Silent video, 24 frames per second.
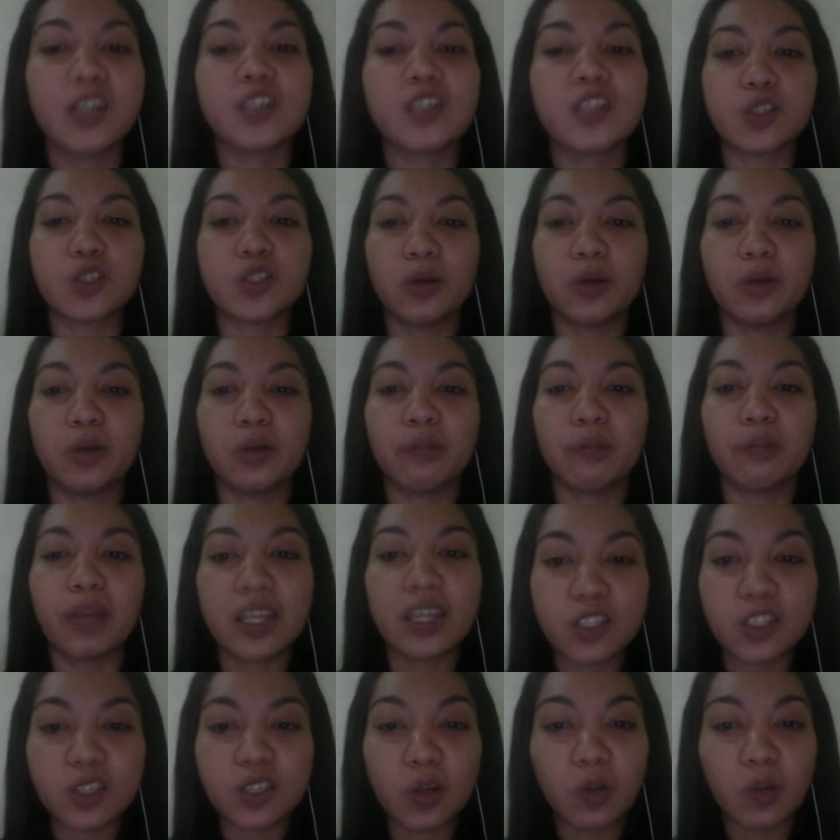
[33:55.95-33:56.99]
So
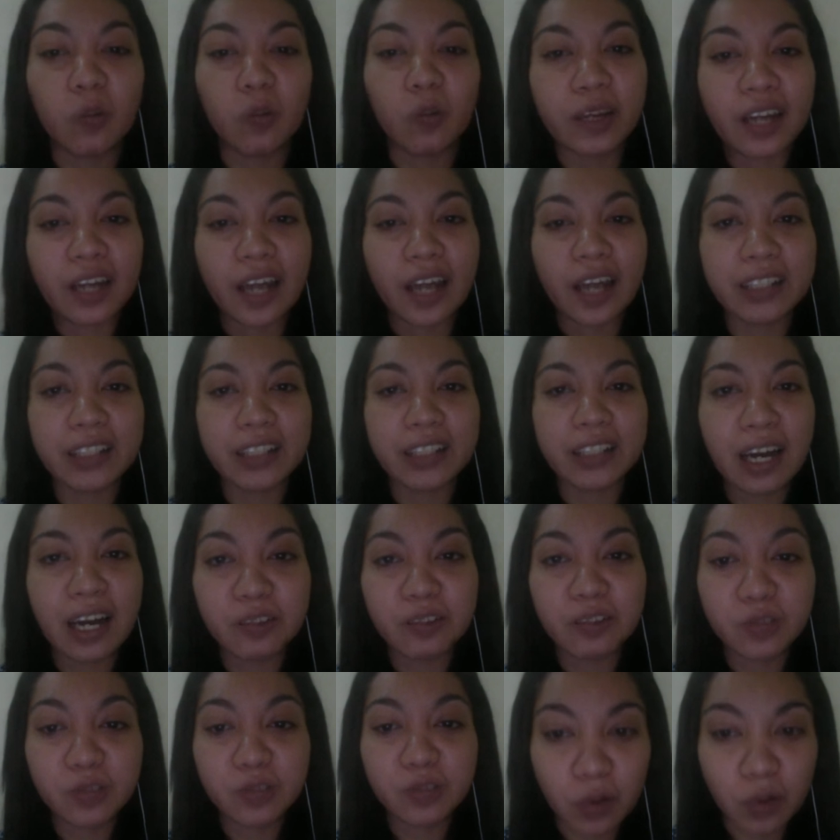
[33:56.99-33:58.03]
when I
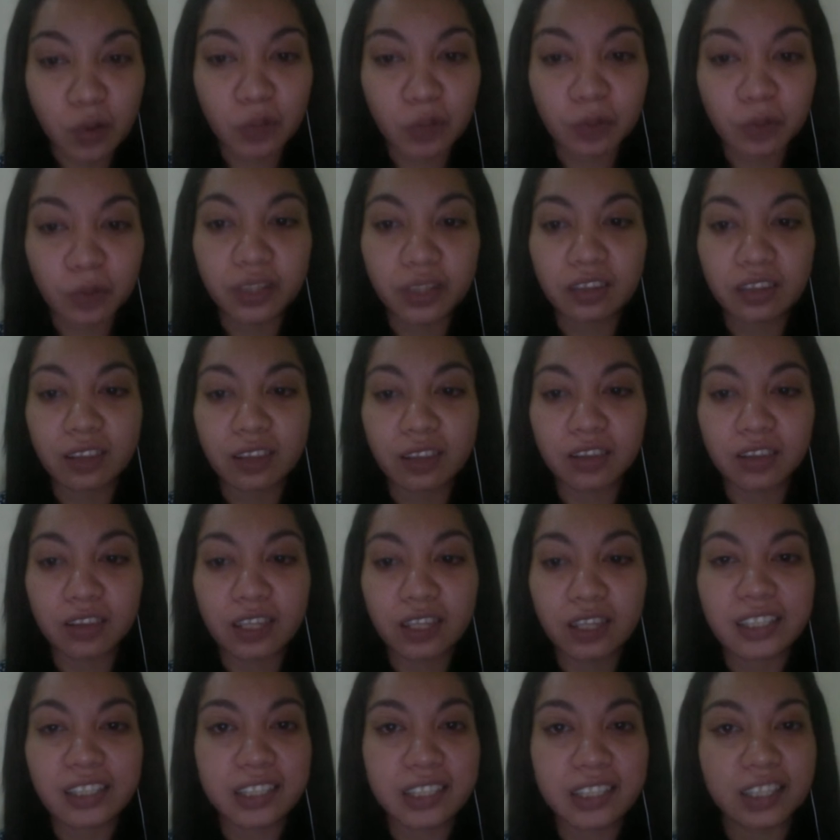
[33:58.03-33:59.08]
now know that
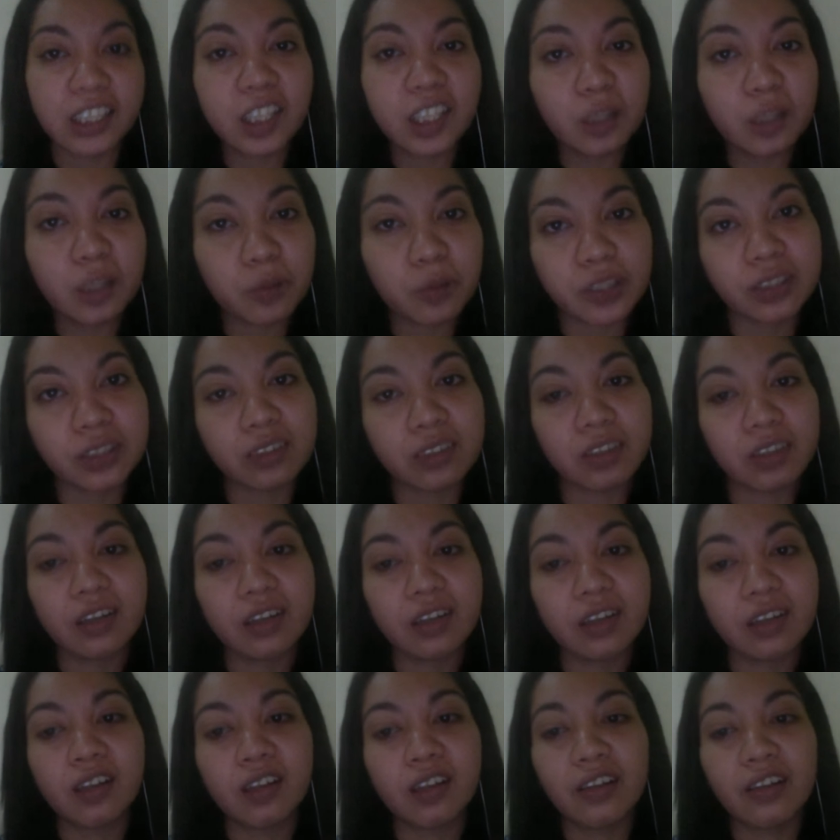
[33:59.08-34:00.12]
that's the keyword,
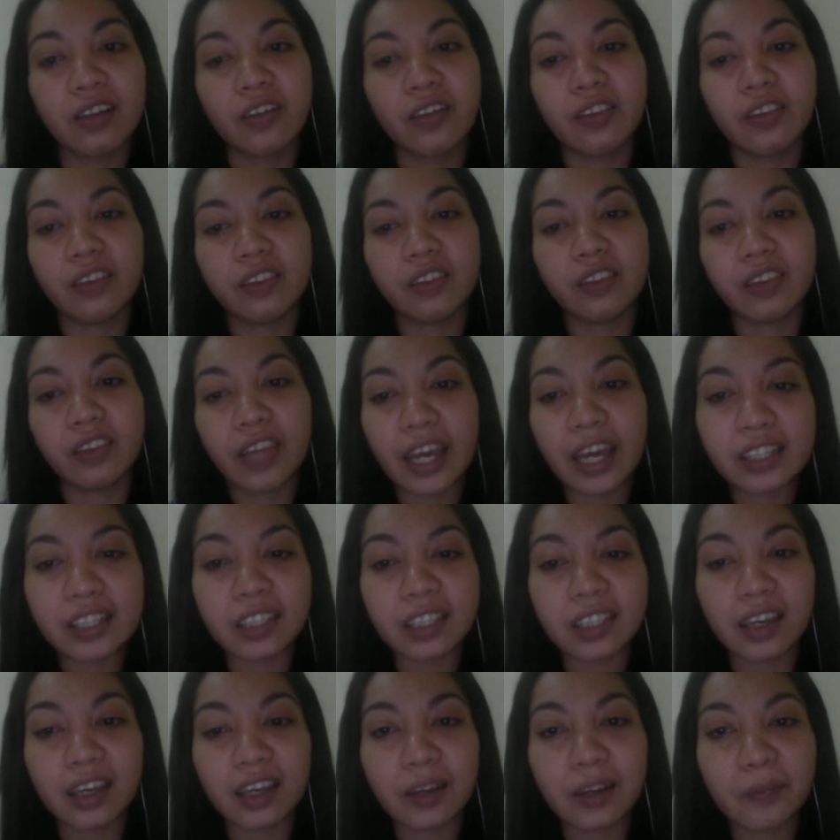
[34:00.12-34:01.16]

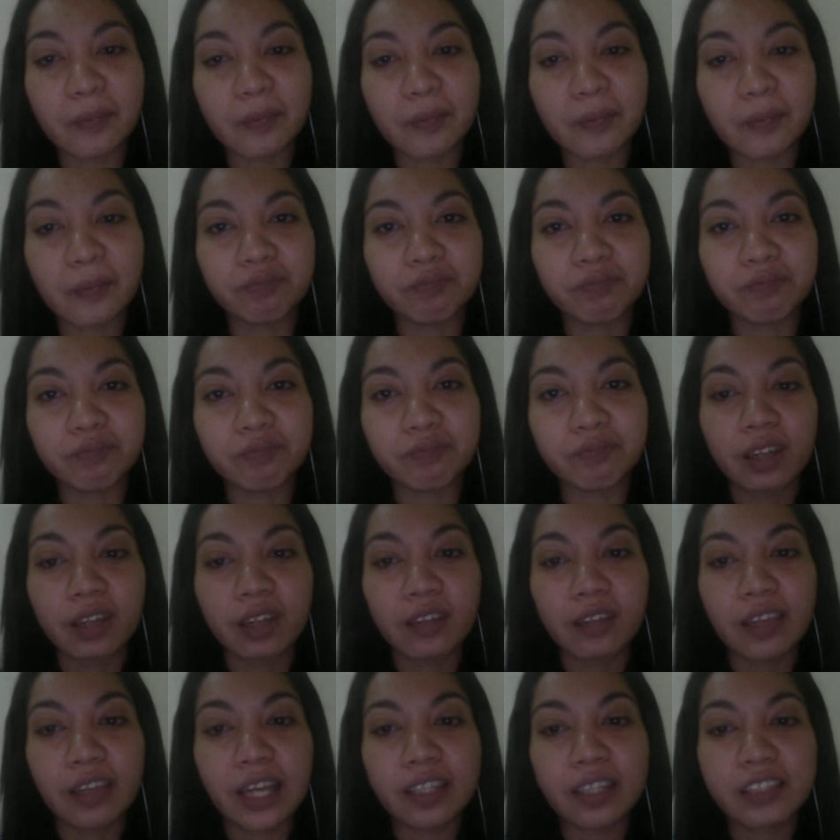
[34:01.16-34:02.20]
that
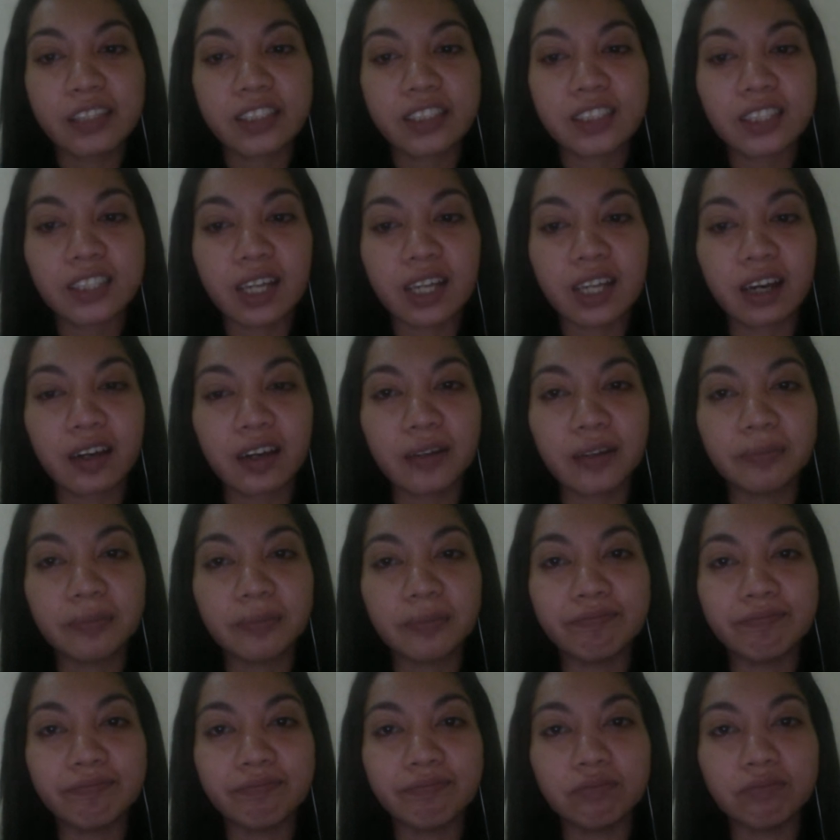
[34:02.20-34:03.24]
that's
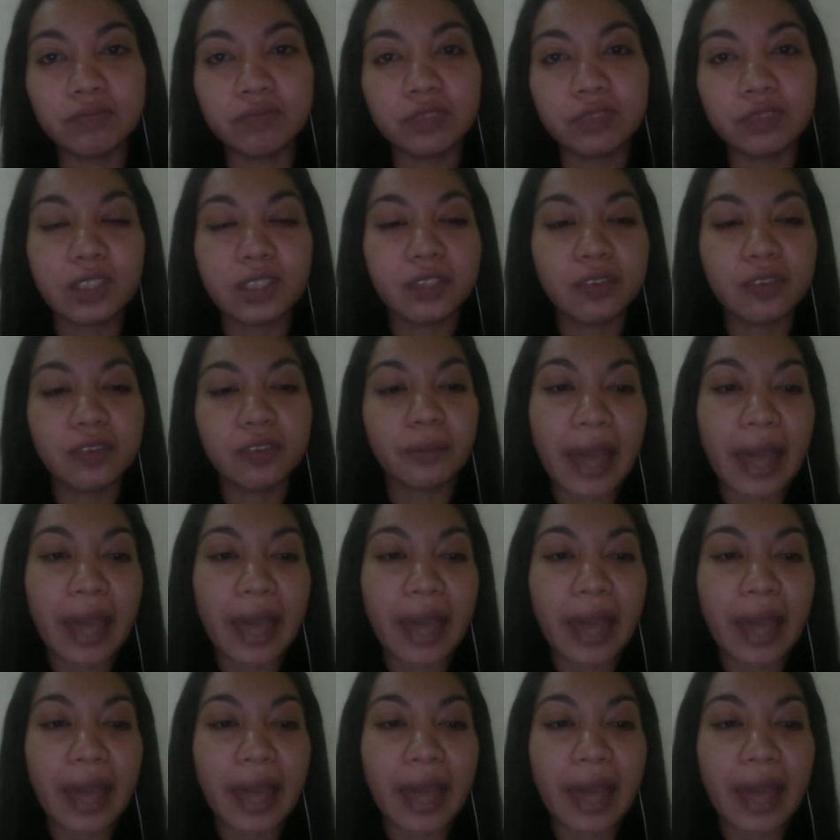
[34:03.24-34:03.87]
my